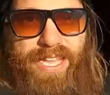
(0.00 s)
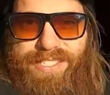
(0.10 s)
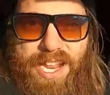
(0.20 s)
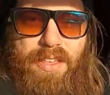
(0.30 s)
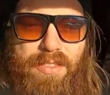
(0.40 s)

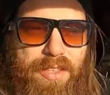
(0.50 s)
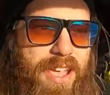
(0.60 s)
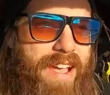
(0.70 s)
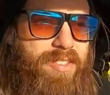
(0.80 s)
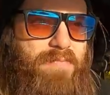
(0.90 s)
that's another
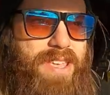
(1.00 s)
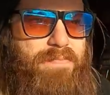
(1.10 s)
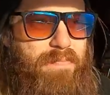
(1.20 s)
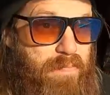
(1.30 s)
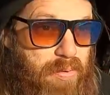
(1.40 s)
thing. You have to
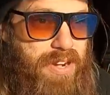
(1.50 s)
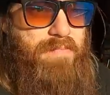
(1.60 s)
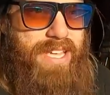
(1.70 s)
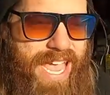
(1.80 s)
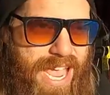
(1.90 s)
be
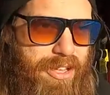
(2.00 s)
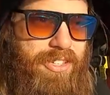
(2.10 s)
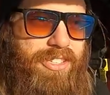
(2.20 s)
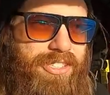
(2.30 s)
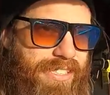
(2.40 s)
pretty
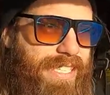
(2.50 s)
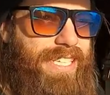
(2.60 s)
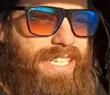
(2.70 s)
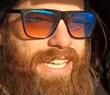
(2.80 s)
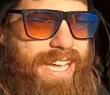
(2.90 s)
mechanical,
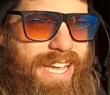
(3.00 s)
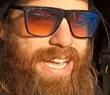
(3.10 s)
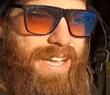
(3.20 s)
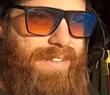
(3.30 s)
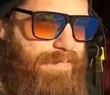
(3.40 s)

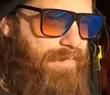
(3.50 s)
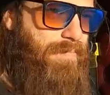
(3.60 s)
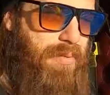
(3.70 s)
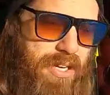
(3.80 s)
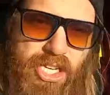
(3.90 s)
uh,
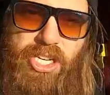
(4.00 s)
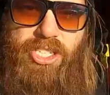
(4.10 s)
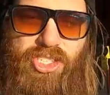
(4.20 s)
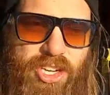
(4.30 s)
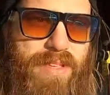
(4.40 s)
pretty good
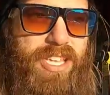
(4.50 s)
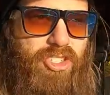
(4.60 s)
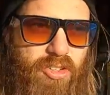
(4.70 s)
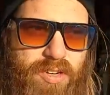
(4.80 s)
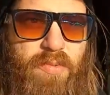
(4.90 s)
at Jimmy
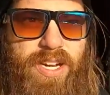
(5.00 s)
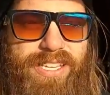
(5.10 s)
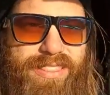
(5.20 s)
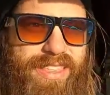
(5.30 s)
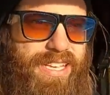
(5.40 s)
jury
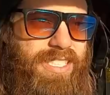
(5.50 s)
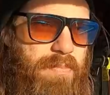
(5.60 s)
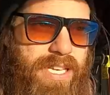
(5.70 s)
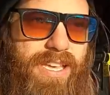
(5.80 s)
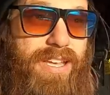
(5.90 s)
rigging
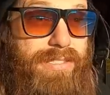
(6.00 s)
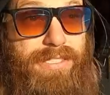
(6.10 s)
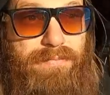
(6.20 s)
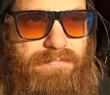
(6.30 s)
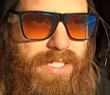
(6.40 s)
things because
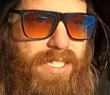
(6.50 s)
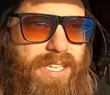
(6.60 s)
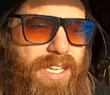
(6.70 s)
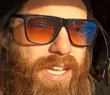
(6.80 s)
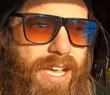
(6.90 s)

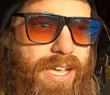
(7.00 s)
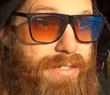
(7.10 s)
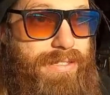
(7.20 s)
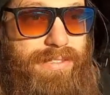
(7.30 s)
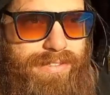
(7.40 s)

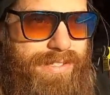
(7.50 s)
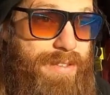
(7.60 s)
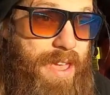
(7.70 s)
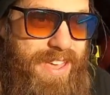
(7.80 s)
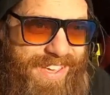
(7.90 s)

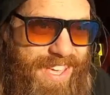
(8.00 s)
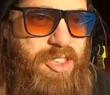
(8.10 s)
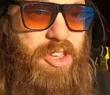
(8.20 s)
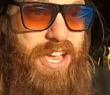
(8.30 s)
uh,